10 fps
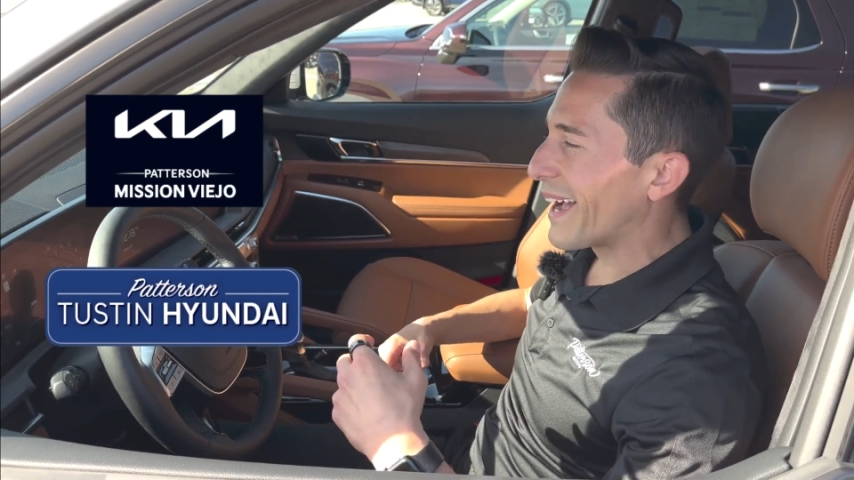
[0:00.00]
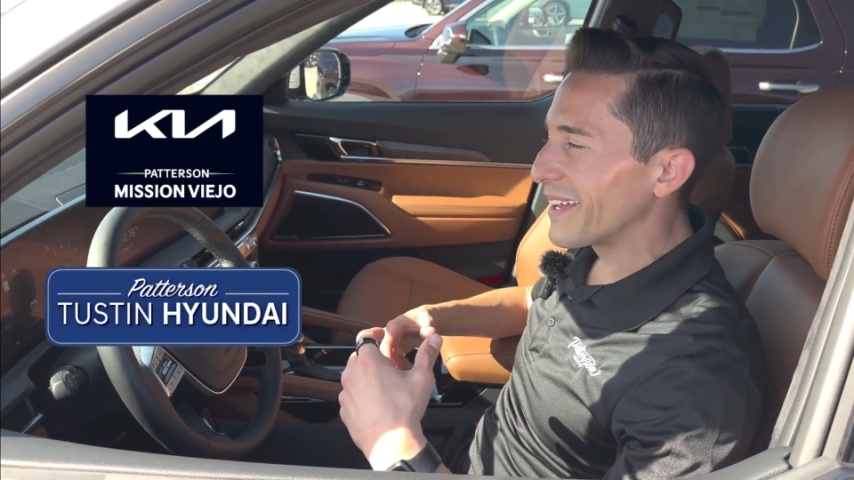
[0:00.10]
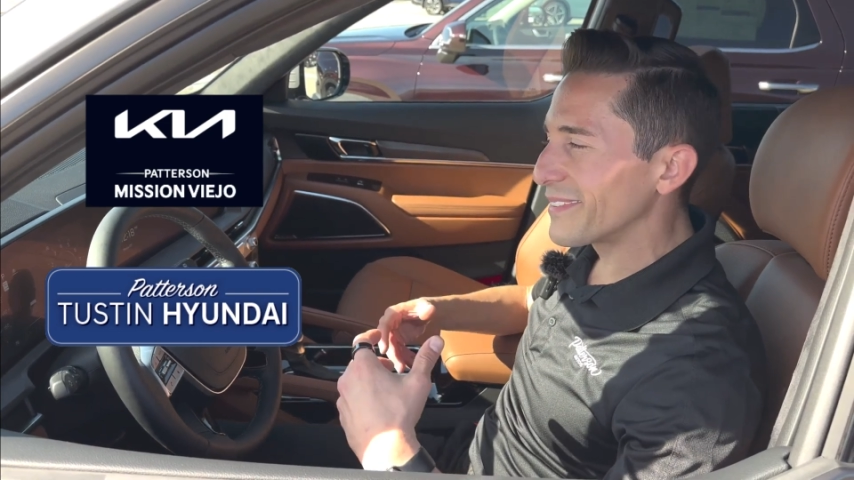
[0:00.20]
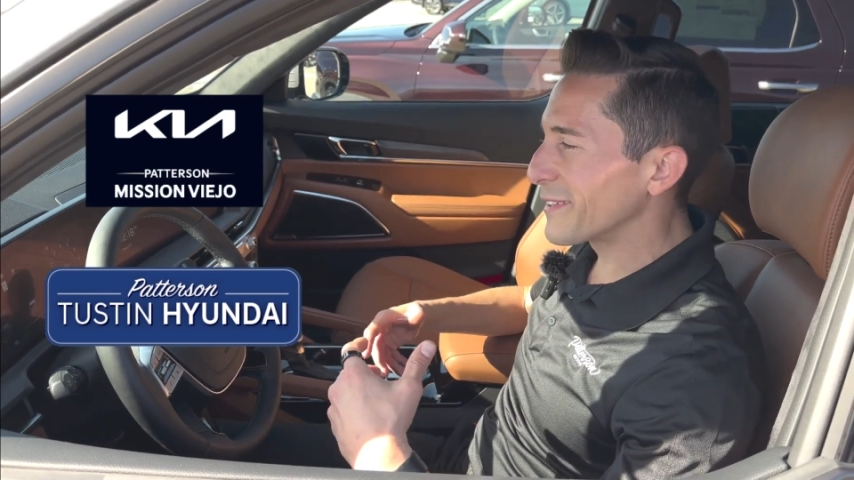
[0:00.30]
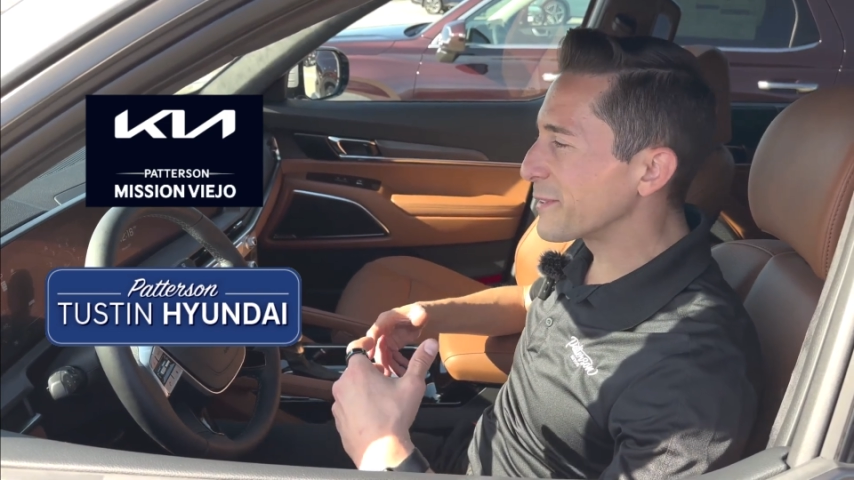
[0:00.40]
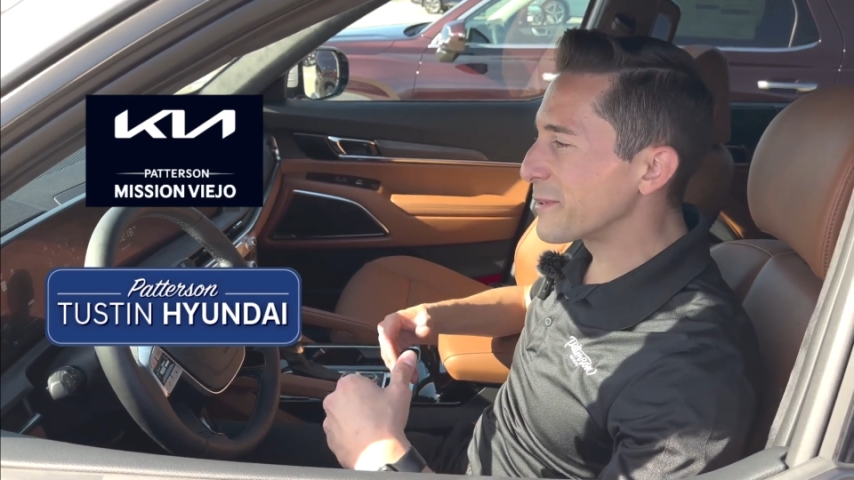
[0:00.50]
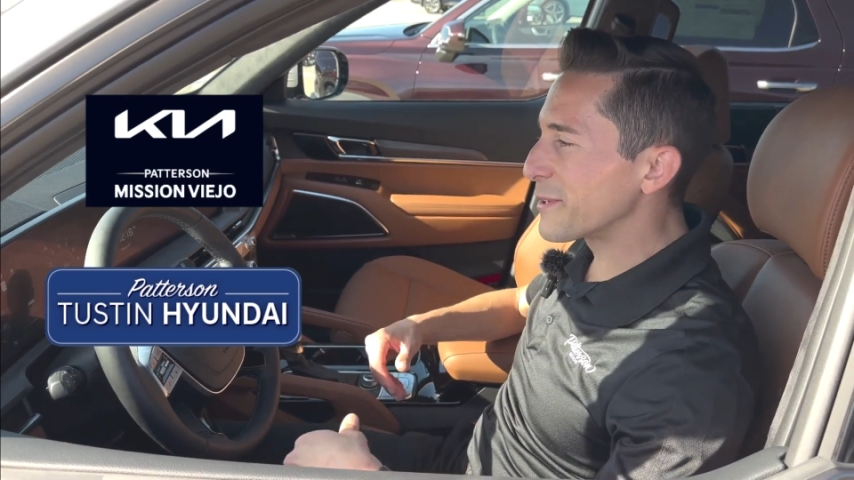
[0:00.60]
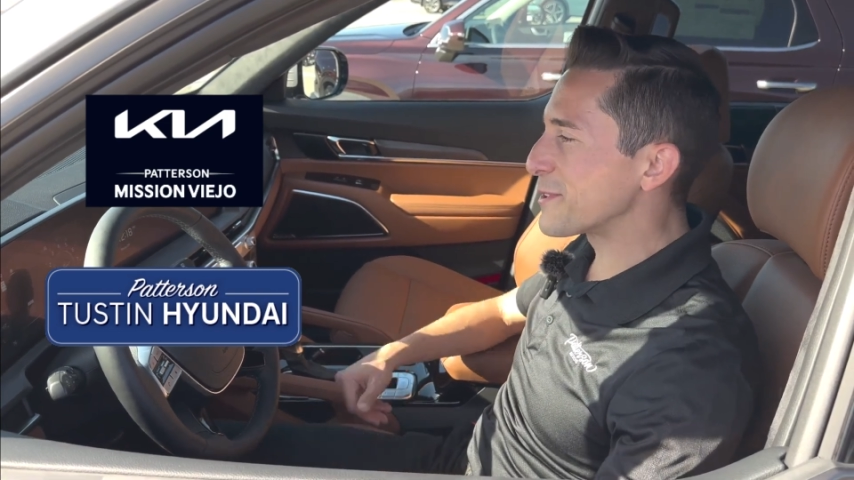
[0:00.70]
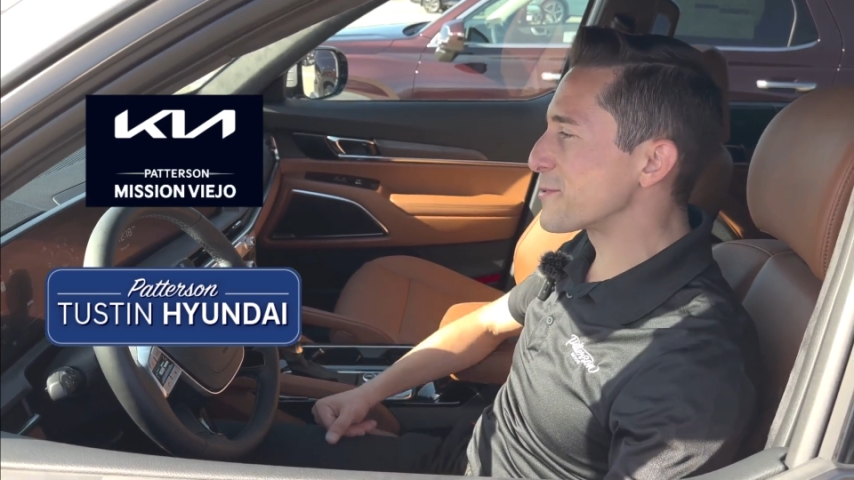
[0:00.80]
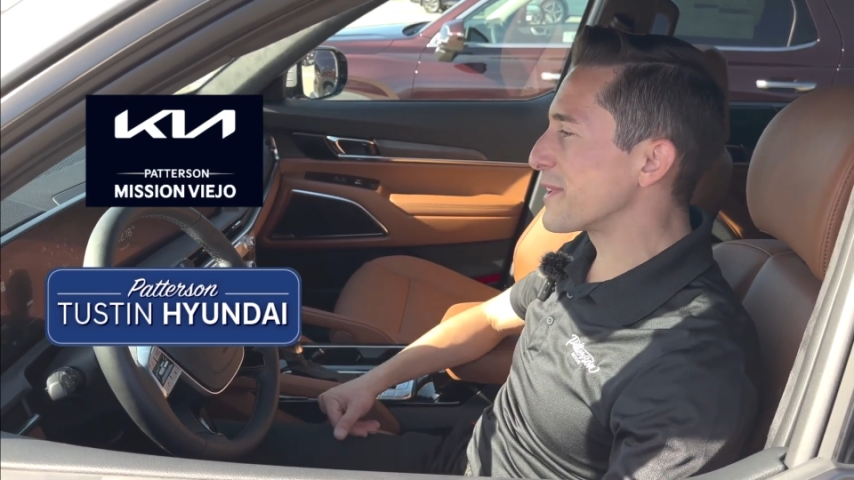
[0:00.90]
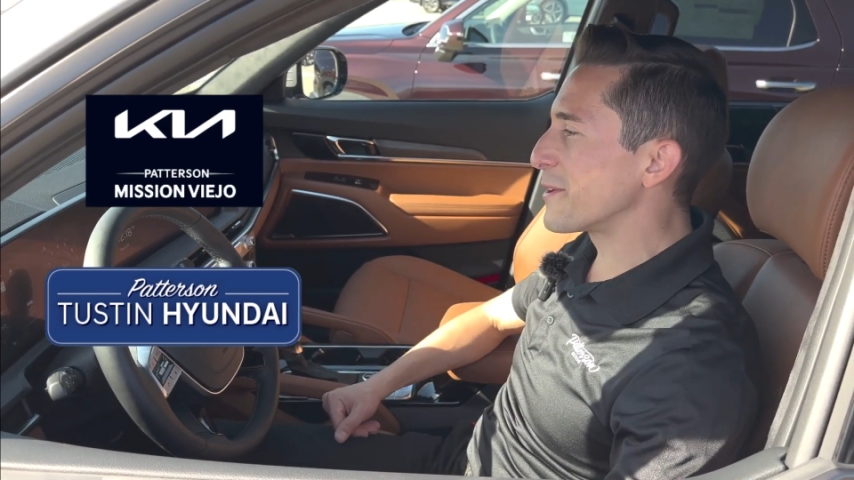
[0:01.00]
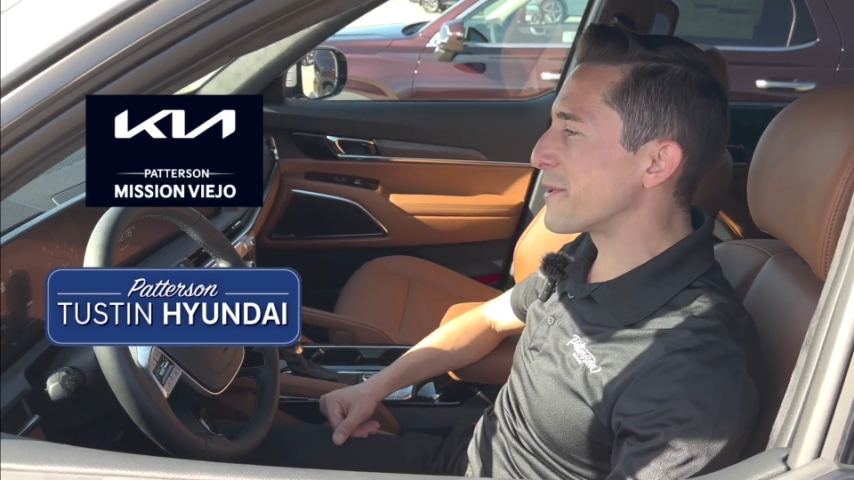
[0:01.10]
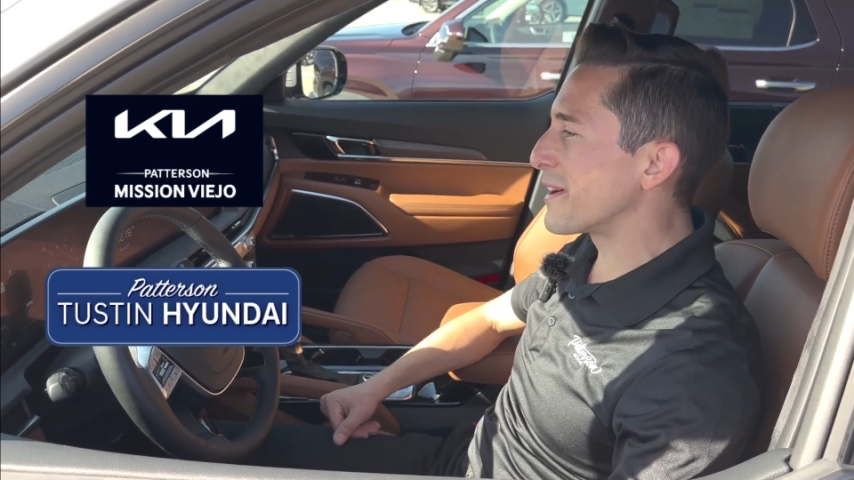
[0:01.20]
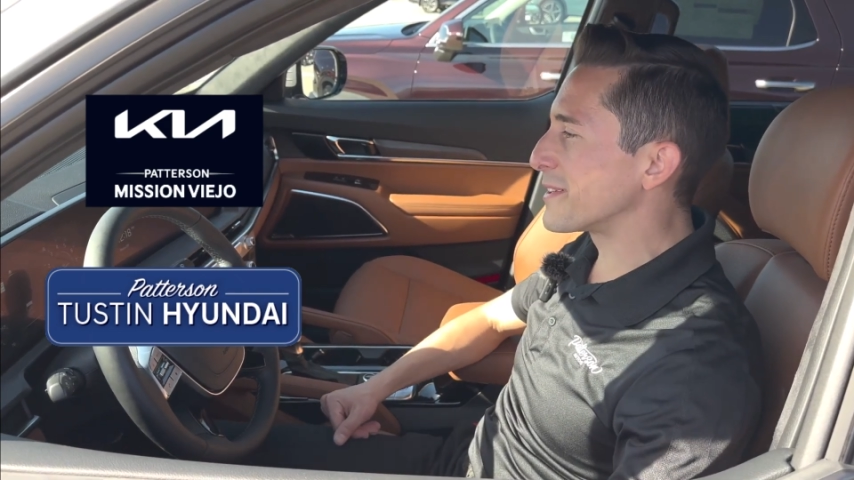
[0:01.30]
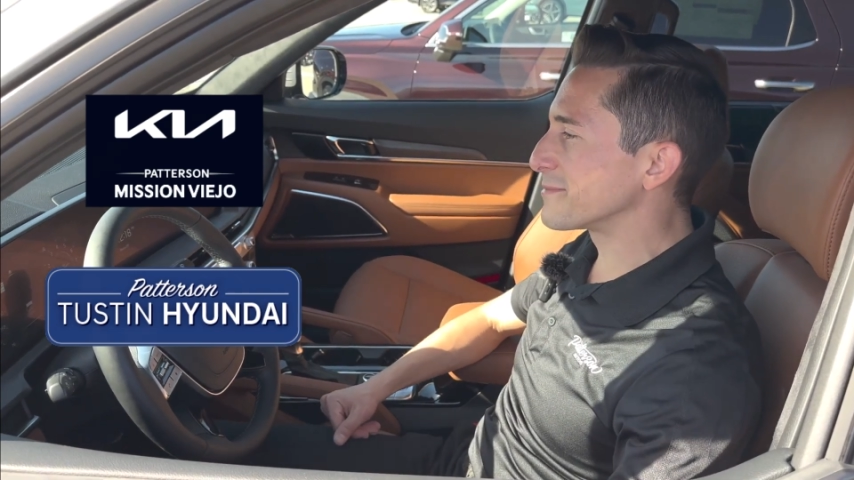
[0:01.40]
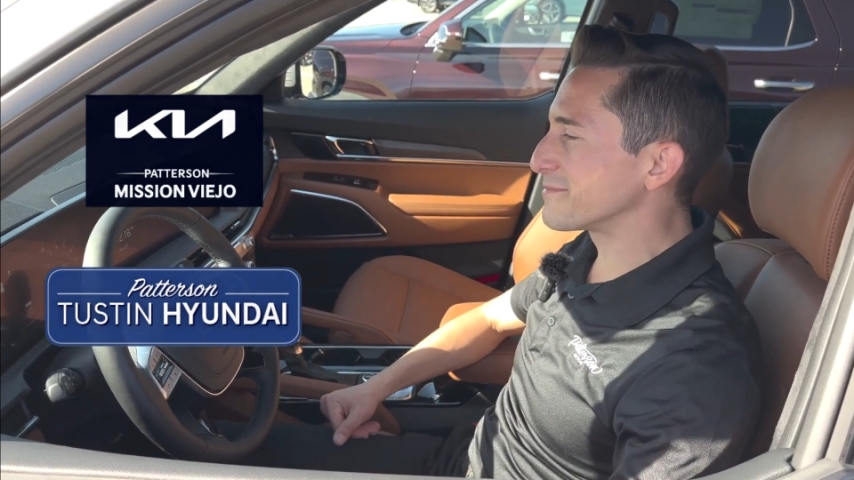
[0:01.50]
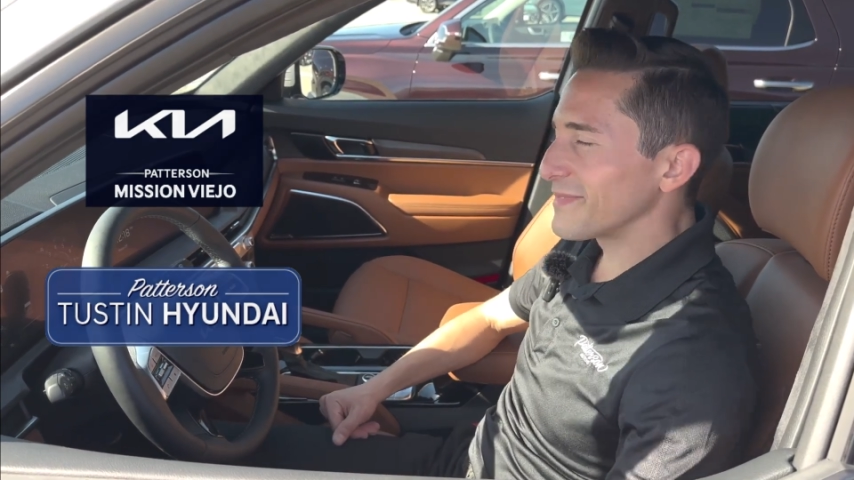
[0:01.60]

I still don't know which one I want.